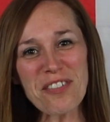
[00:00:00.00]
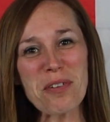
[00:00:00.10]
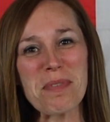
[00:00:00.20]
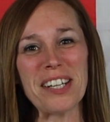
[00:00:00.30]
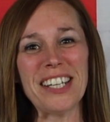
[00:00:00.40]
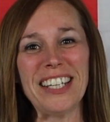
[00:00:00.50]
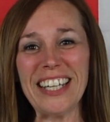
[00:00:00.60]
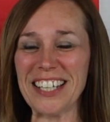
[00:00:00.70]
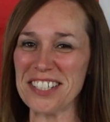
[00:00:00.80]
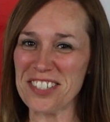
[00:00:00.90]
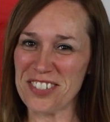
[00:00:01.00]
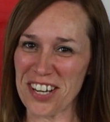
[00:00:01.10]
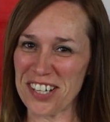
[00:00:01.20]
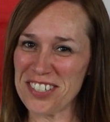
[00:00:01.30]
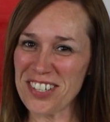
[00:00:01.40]
everybody, it's
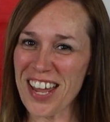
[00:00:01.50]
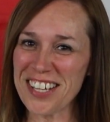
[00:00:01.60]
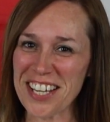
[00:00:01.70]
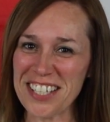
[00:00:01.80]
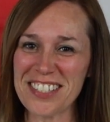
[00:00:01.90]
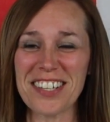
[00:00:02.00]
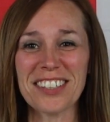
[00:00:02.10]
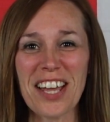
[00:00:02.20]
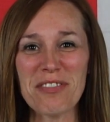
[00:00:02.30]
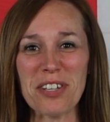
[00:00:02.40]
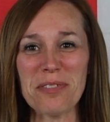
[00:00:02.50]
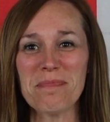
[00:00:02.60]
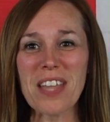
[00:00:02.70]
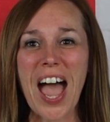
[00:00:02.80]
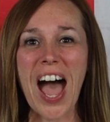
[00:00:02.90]
JimJ 1911.
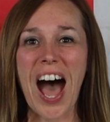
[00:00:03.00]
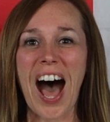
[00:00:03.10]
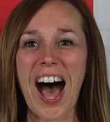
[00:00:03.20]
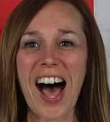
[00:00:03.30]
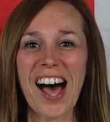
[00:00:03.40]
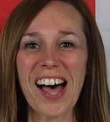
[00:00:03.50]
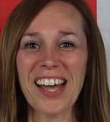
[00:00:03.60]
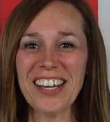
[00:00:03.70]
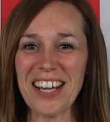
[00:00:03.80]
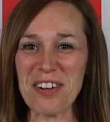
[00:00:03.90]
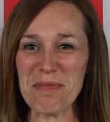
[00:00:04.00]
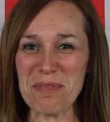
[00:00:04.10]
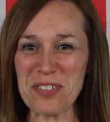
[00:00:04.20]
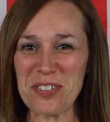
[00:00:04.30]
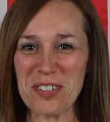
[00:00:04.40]
I am
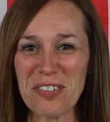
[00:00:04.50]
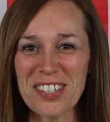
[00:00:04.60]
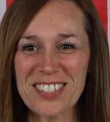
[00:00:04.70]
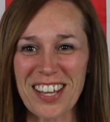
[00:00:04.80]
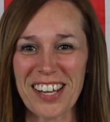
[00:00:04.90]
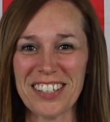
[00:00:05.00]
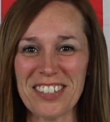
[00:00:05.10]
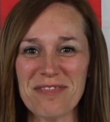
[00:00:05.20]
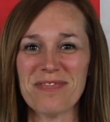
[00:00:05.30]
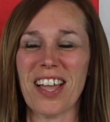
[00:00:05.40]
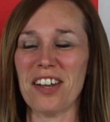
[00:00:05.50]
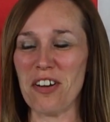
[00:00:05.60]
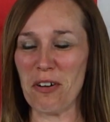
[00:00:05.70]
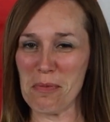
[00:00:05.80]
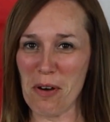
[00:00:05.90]
so excited. I
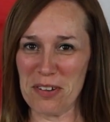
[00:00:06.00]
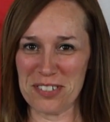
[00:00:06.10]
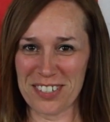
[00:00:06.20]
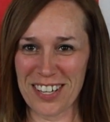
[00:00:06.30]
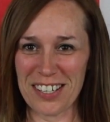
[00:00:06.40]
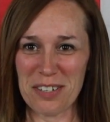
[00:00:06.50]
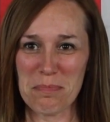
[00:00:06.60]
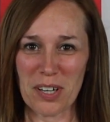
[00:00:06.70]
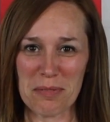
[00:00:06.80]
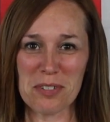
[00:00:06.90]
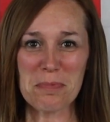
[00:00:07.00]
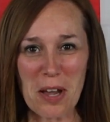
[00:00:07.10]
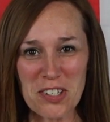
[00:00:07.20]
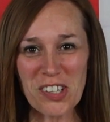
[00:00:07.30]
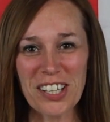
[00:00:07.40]
know I'm always excited, but I'm
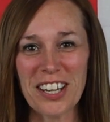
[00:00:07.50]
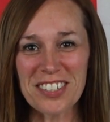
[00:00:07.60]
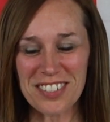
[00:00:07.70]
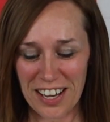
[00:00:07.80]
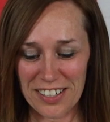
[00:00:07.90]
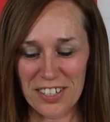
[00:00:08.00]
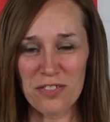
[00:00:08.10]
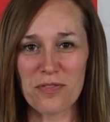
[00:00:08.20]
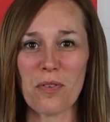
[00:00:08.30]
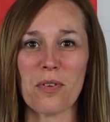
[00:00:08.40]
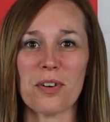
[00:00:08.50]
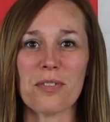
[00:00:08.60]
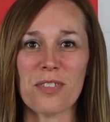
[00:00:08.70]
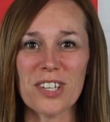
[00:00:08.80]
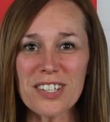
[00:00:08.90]
especially excited for
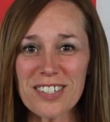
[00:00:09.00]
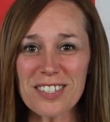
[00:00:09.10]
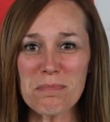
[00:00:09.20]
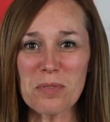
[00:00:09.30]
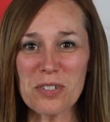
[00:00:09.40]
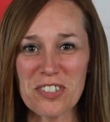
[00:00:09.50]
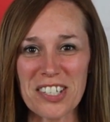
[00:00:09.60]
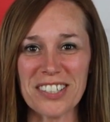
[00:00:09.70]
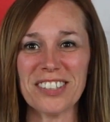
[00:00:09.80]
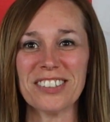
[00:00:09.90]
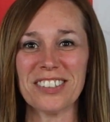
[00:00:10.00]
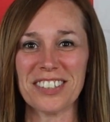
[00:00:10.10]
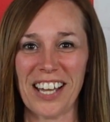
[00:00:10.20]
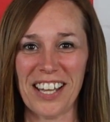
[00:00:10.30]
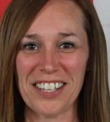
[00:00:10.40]
this particular
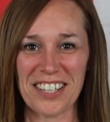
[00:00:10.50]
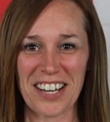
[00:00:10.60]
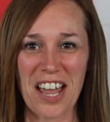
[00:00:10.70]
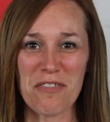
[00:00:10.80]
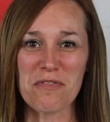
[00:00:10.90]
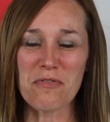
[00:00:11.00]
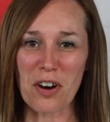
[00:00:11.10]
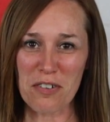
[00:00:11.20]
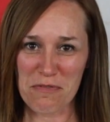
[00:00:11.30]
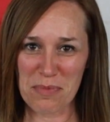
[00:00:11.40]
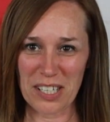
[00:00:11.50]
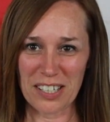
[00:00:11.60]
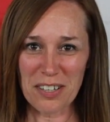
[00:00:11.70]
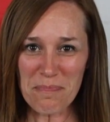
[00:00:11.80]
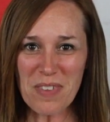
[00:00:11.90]
gun that I have in front of
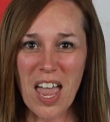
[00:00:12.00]
me.